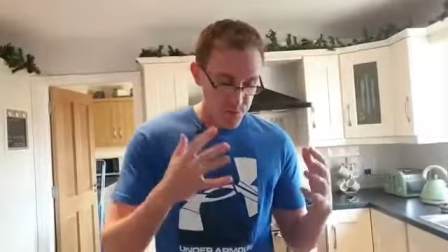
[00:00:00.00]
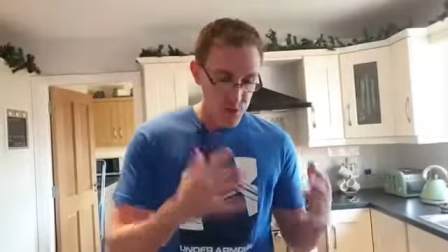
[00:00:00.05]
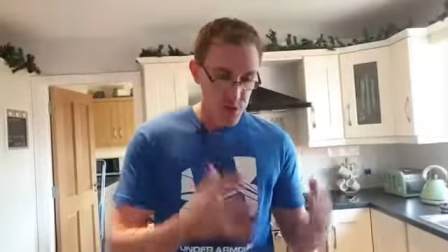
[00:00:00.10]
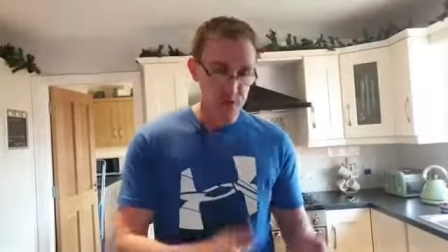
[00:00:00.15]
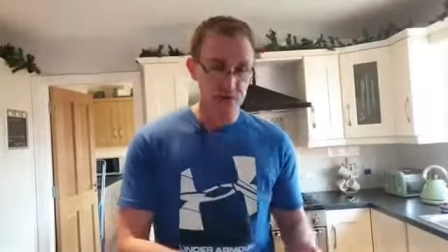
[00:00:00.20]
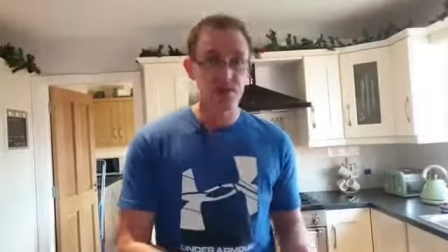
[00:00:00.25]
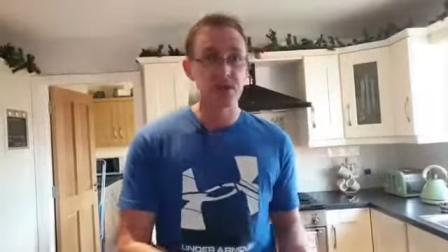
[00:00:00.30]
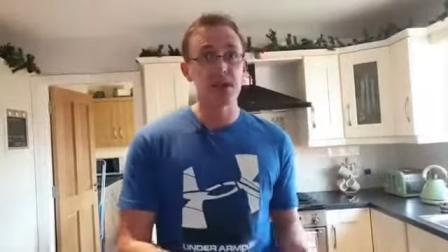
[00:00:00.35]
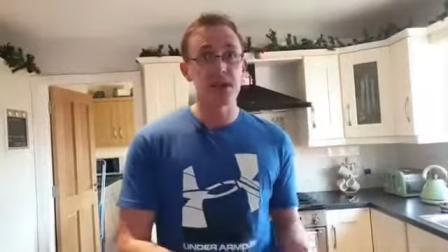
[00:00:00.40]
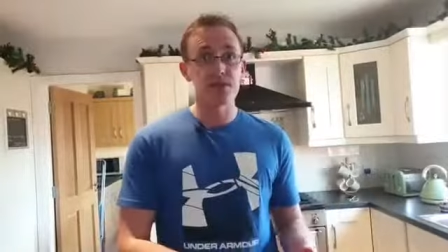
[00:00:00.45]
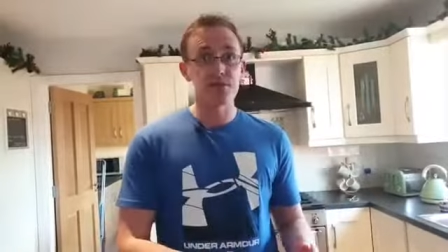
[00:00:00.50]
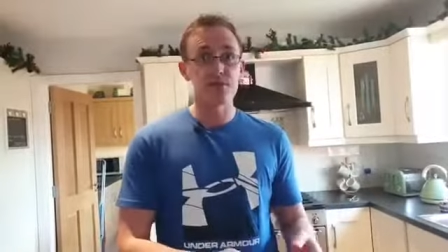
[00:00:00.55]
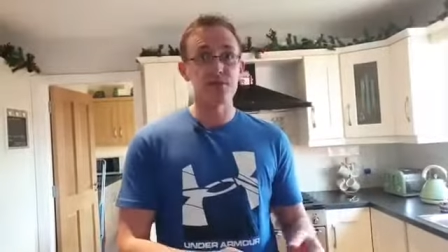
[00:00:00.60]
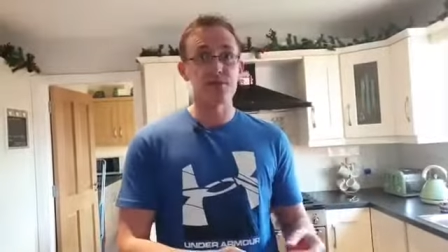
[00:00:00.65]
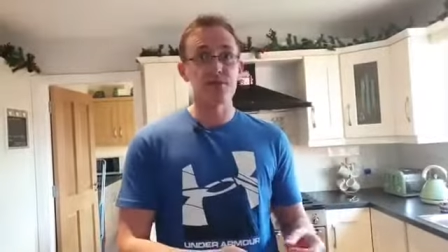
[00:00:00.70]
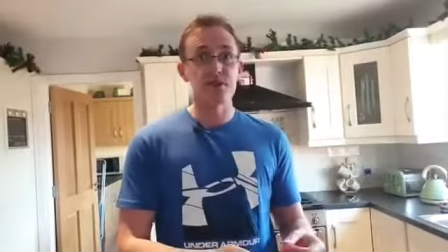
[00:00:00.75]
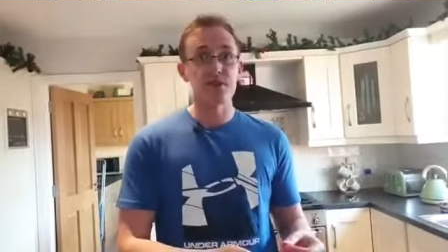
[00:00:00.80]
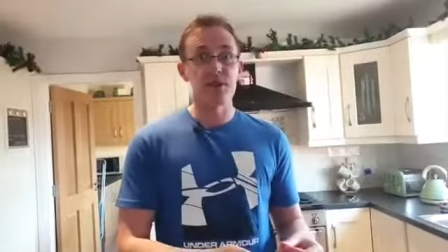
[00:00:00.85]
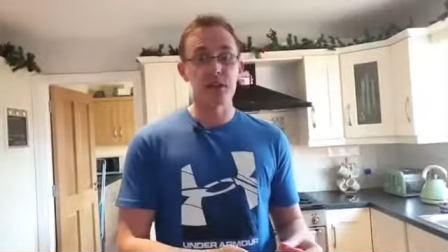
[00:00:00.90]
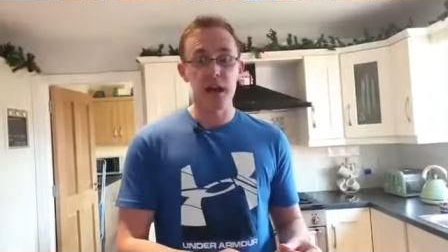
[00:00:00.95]
It tastes
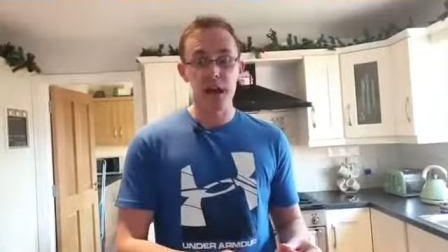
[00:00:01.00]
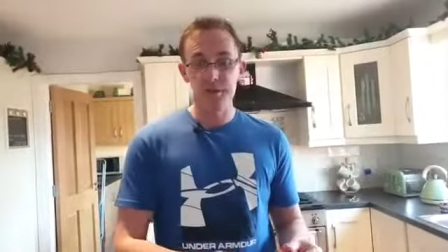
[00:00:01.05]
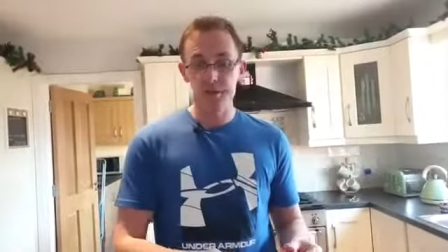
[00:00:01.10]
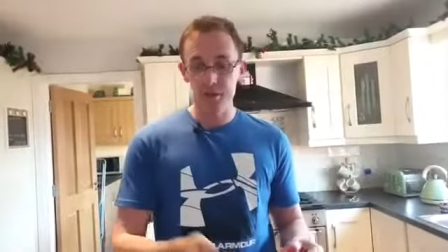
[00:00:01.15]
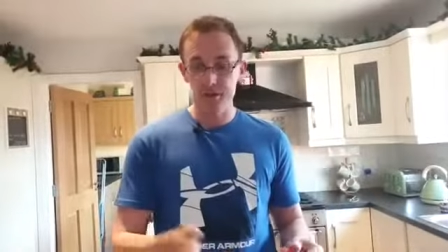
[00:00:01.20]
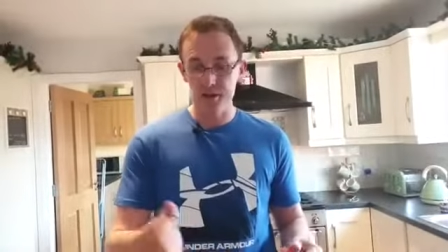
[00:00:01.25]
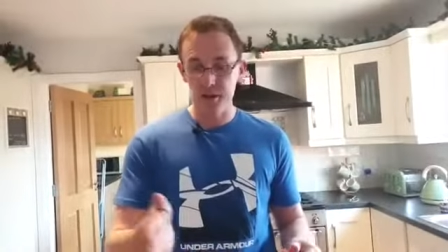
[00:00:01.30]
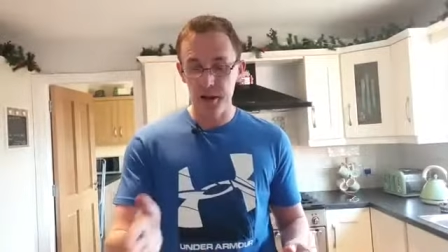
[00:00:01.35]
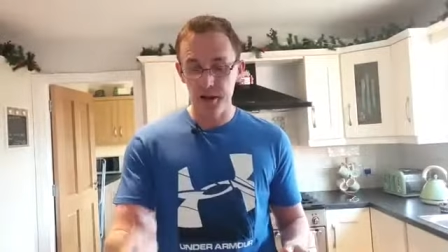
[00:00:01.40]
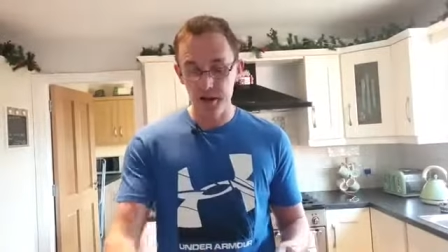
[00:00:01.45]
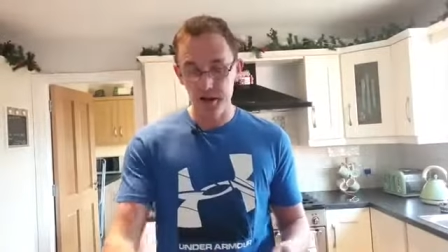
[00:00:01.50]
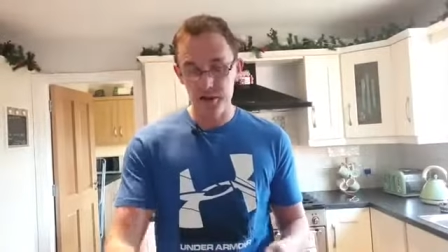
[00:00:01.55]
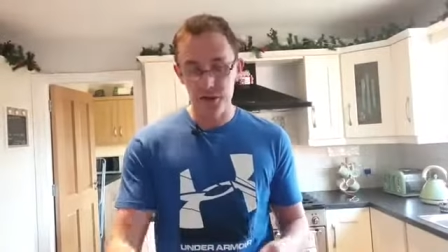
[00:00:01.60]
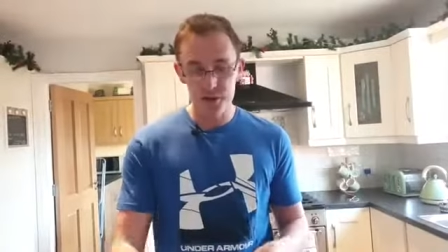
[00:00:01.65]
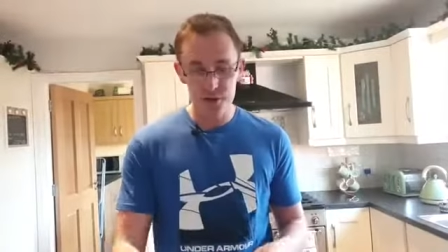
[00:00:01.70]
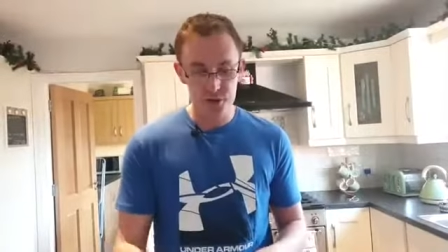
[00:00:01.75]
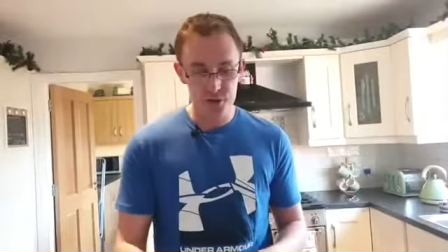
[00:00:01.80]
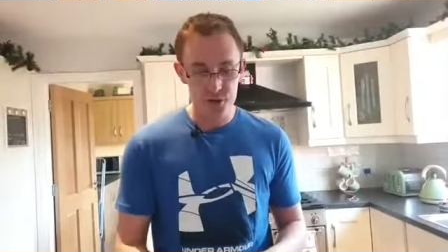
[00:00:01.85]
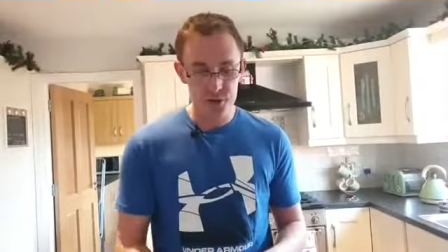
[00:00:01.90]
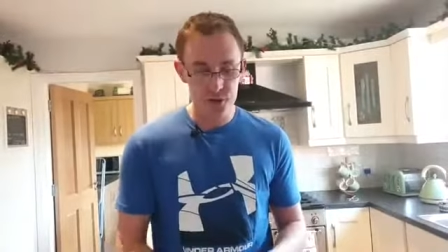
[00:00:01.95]
good on the apple. I get the
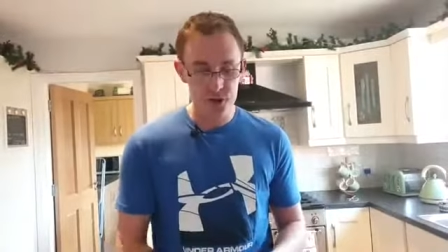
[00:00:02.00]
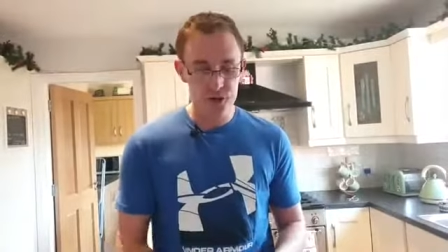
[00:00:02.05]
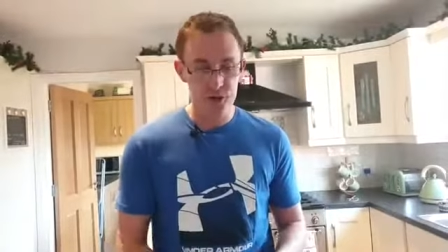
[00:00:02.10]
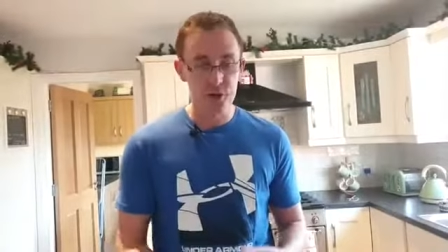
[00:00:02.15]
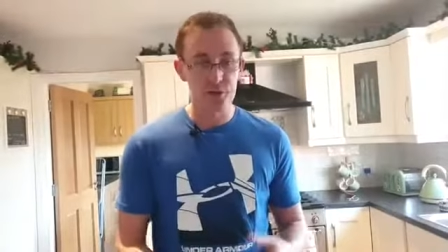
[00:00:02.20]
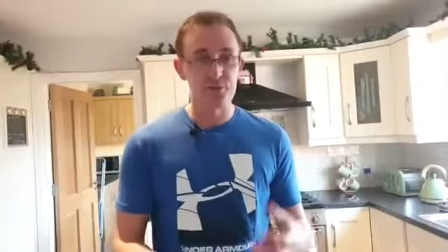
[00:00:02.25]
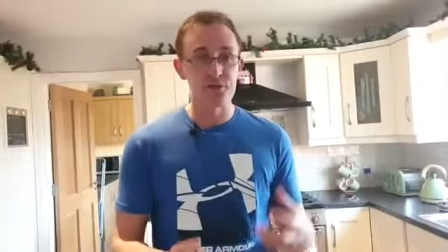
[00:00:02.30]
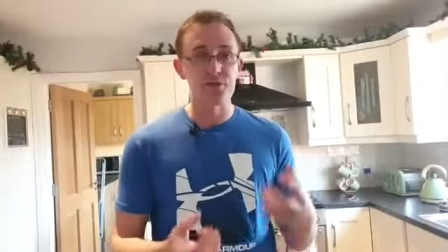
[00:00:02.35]
crunchy stuff.